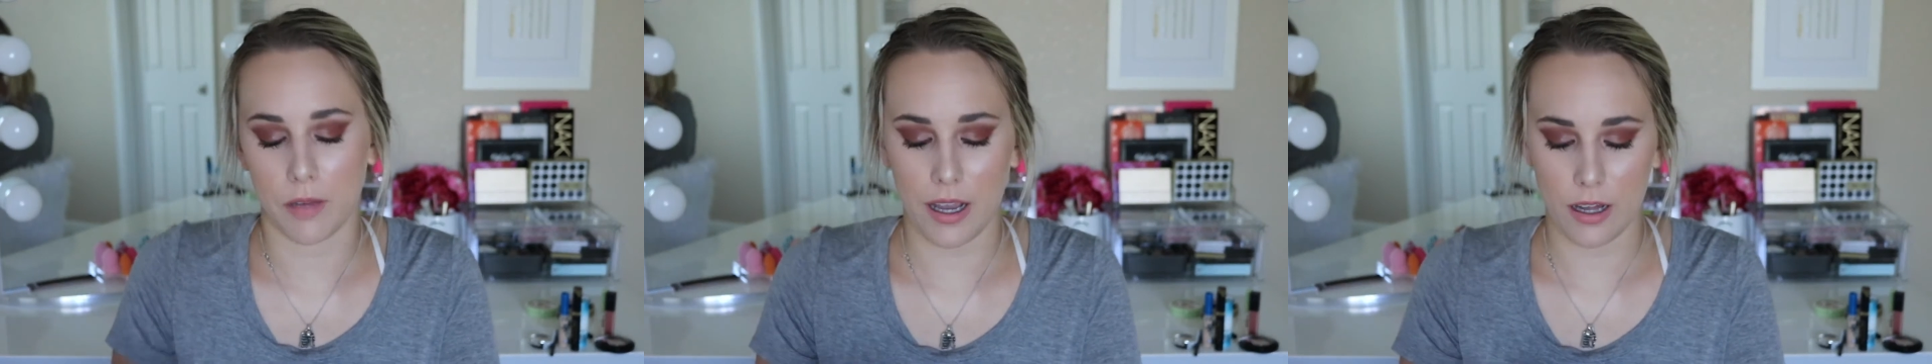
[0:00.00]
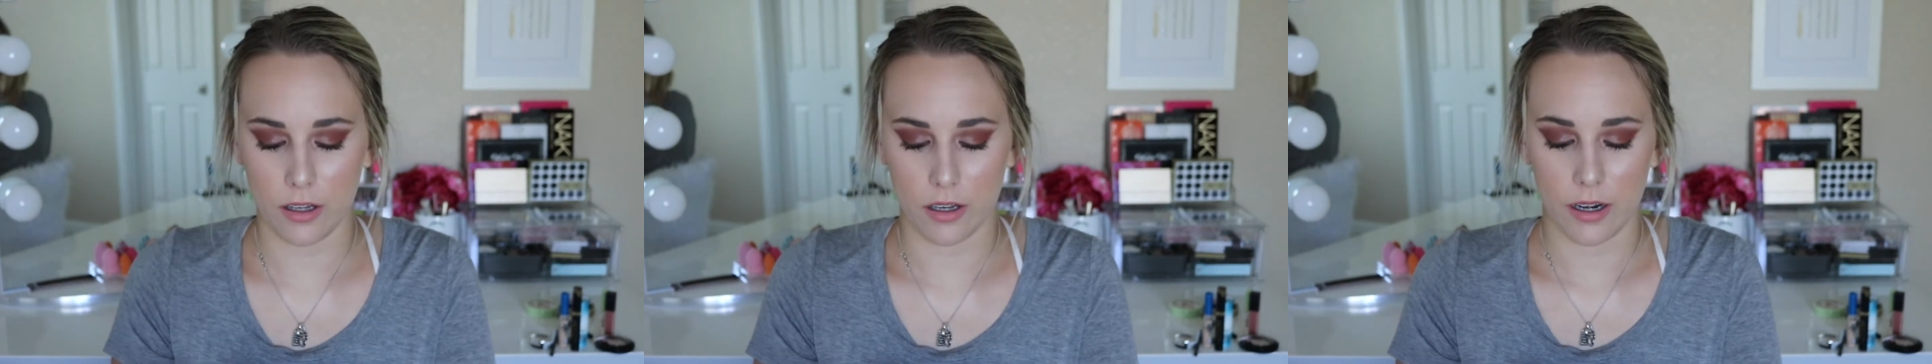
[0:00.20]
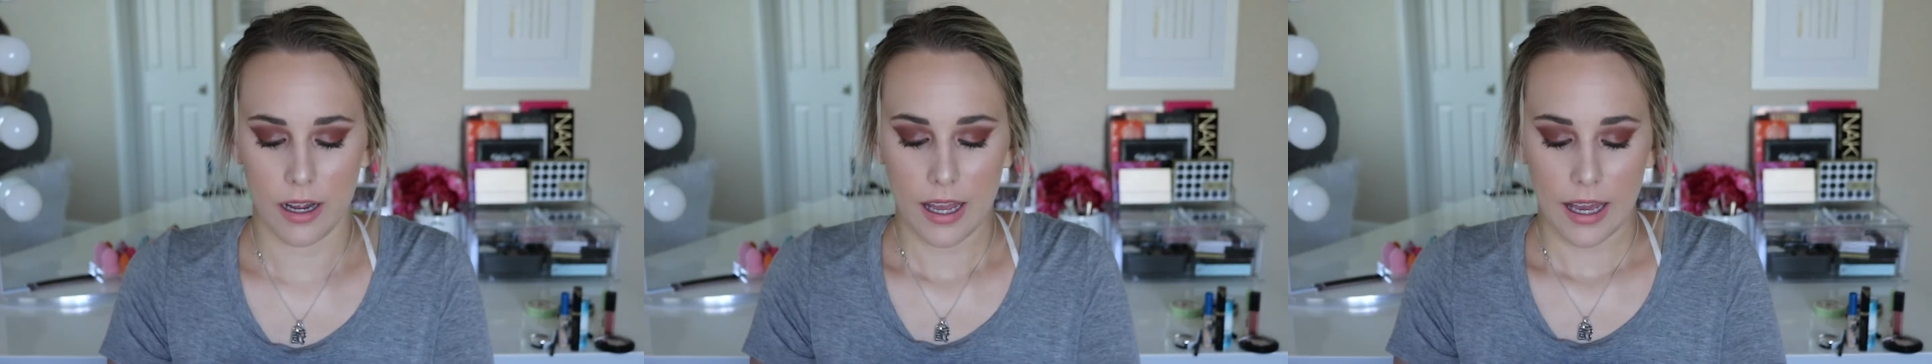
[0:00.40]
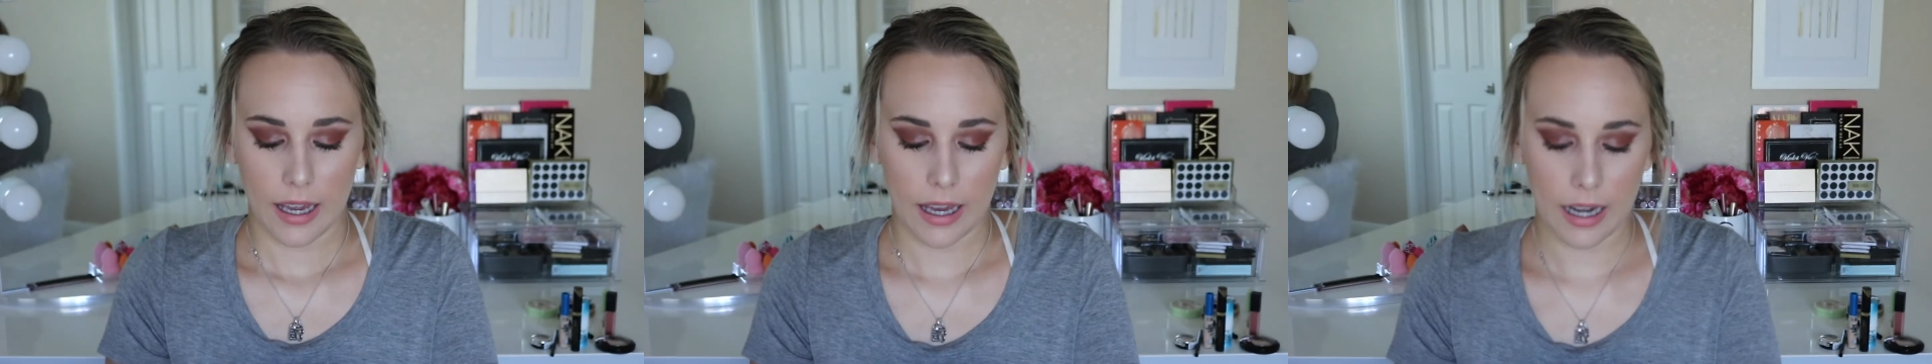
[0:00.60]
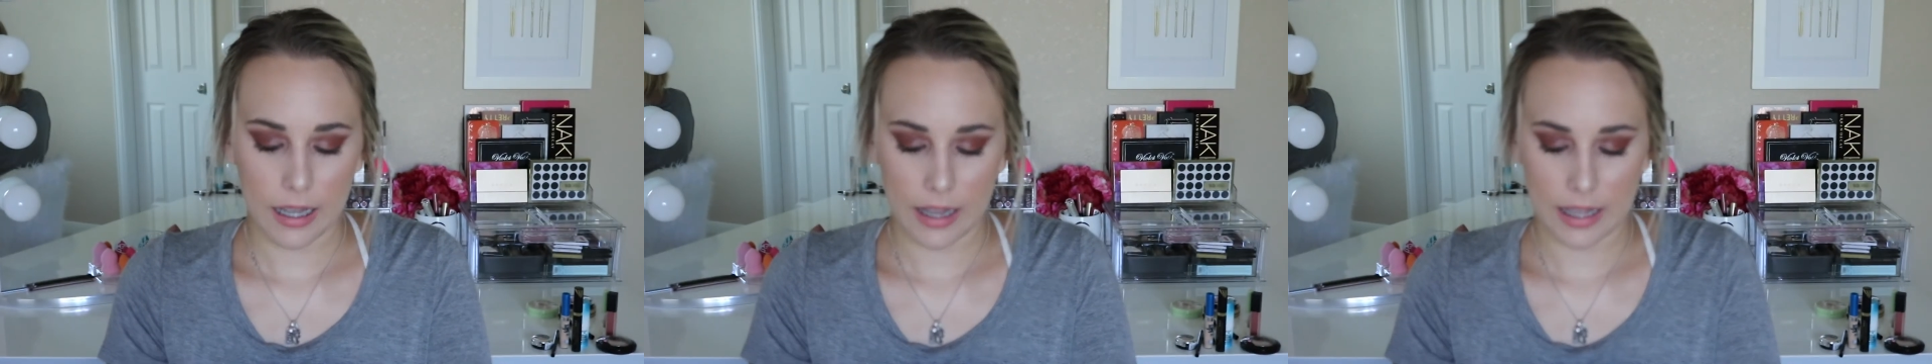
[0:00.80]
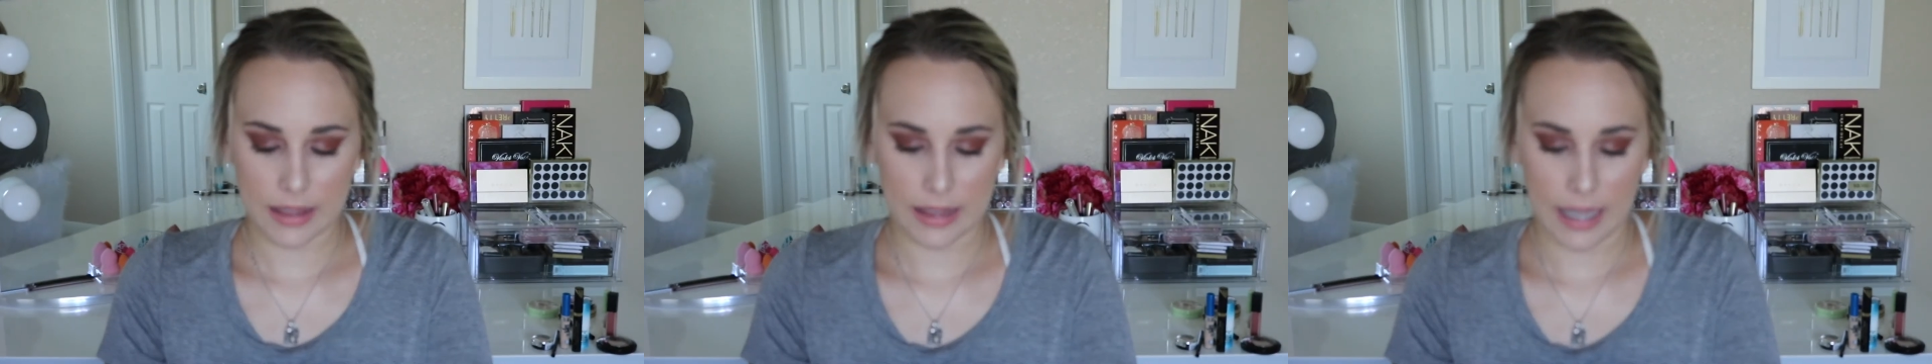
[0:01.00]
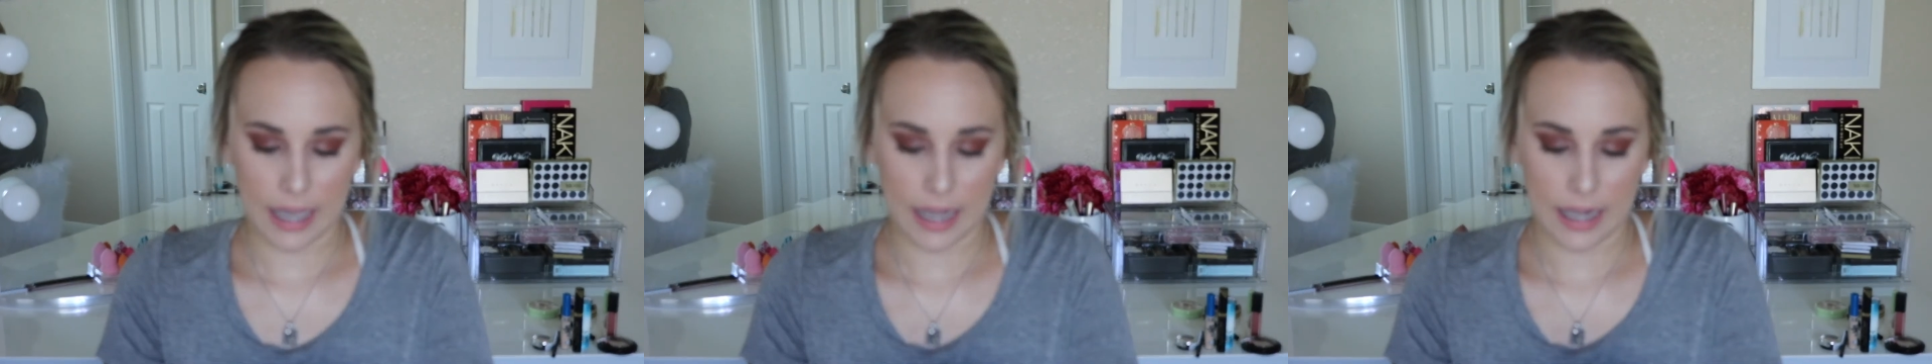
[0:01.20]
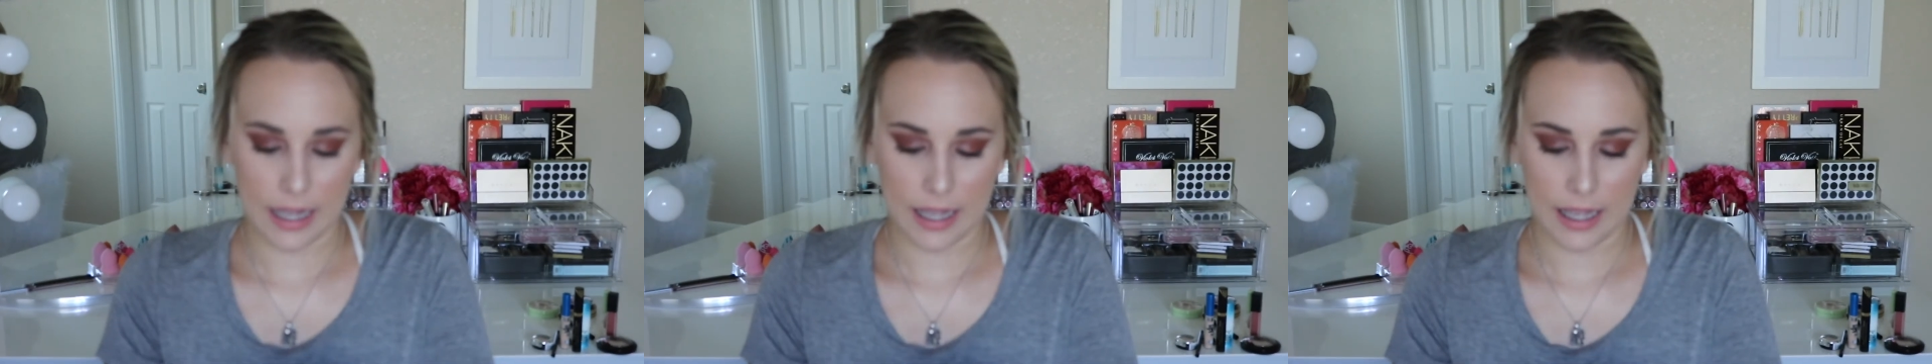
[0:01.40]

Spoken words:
color, kind of like that.